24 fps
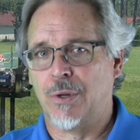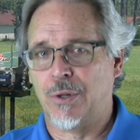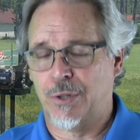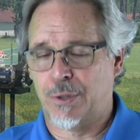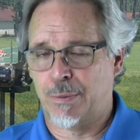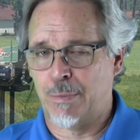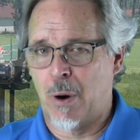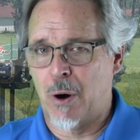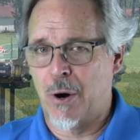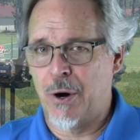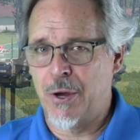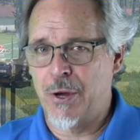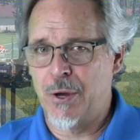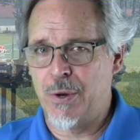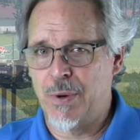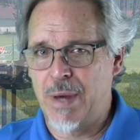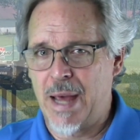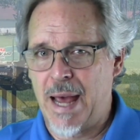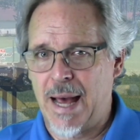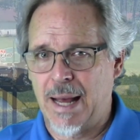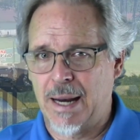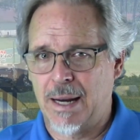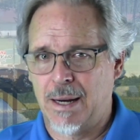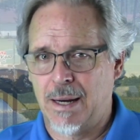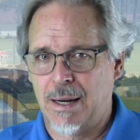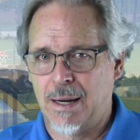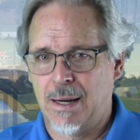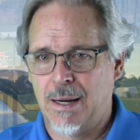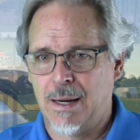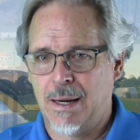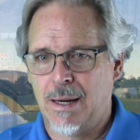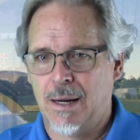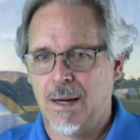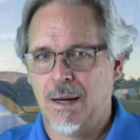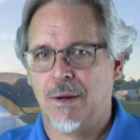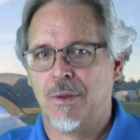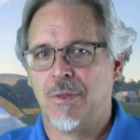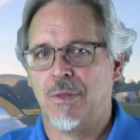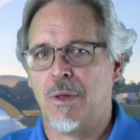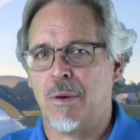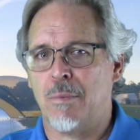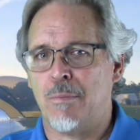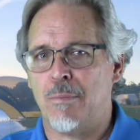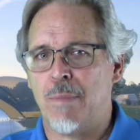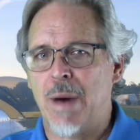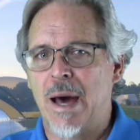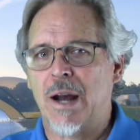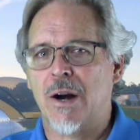smarter you get, the
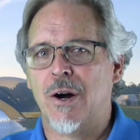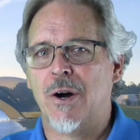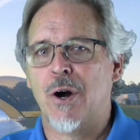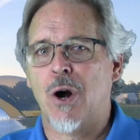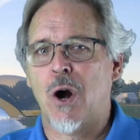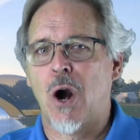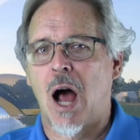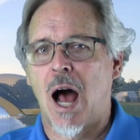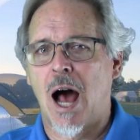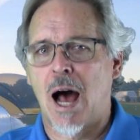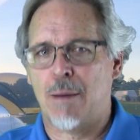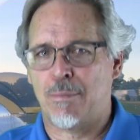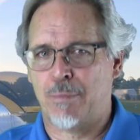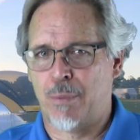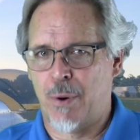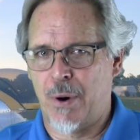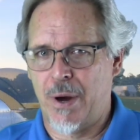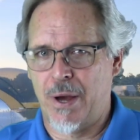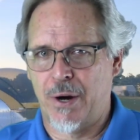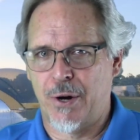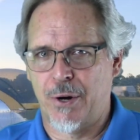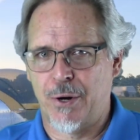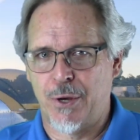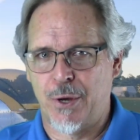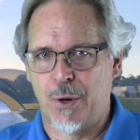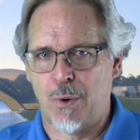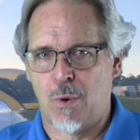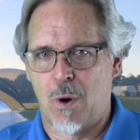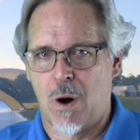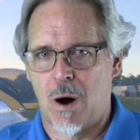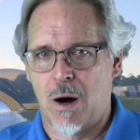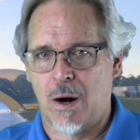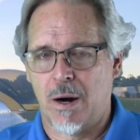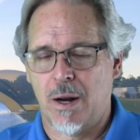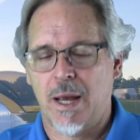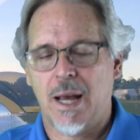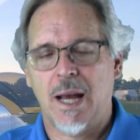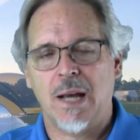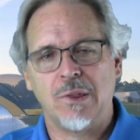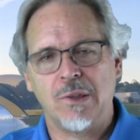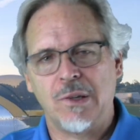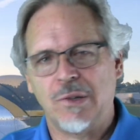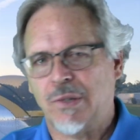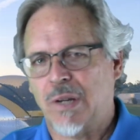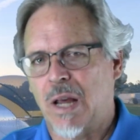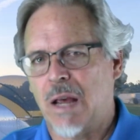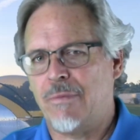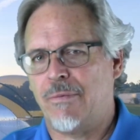better operator you are and the
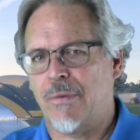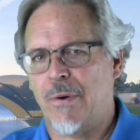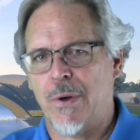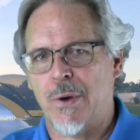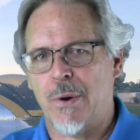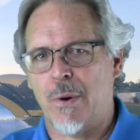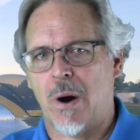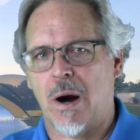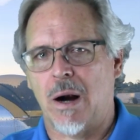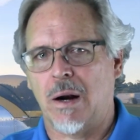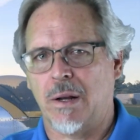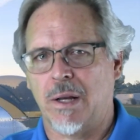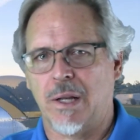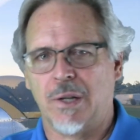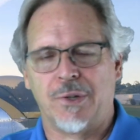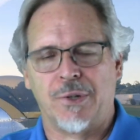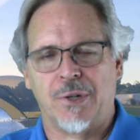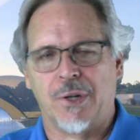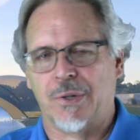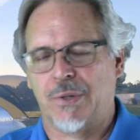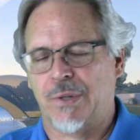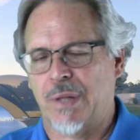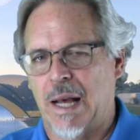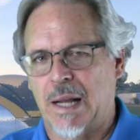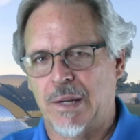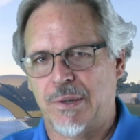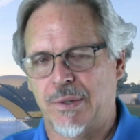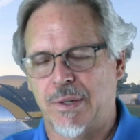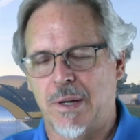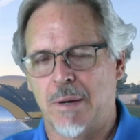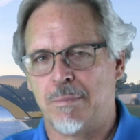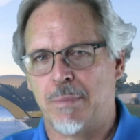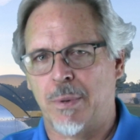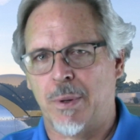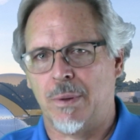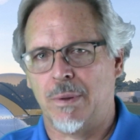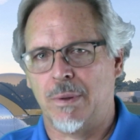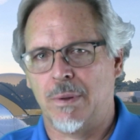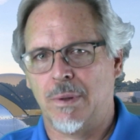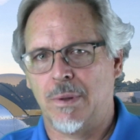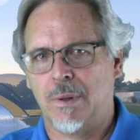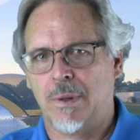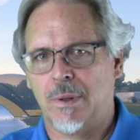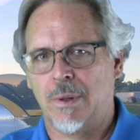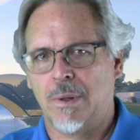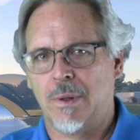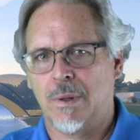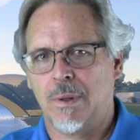safer you are. It's just that simple.
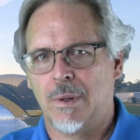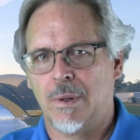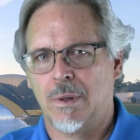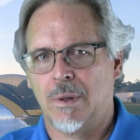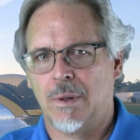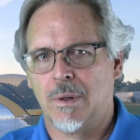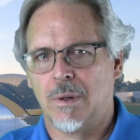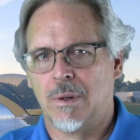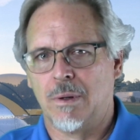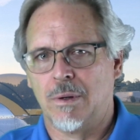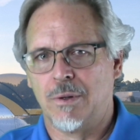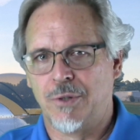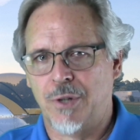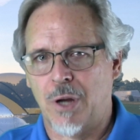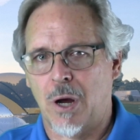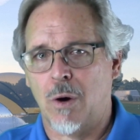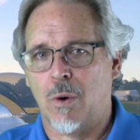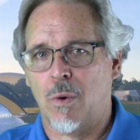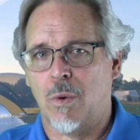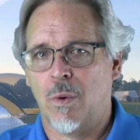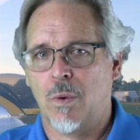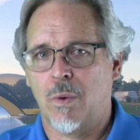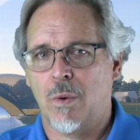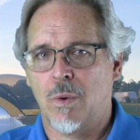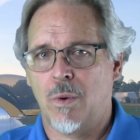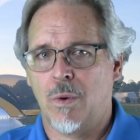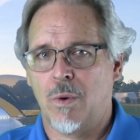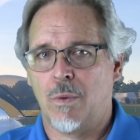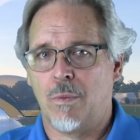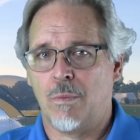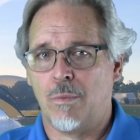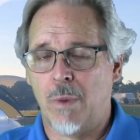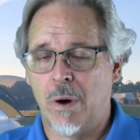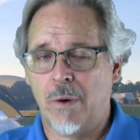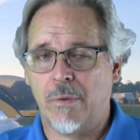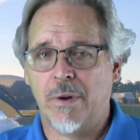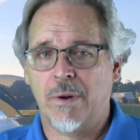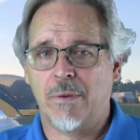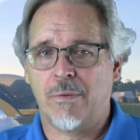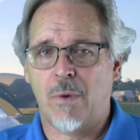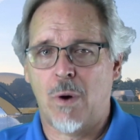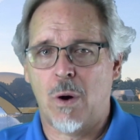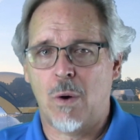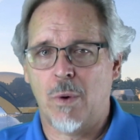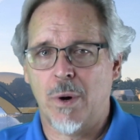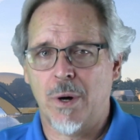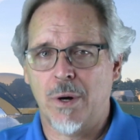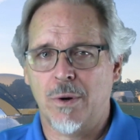So, moving
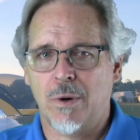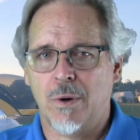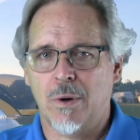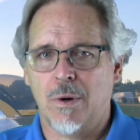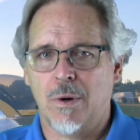forward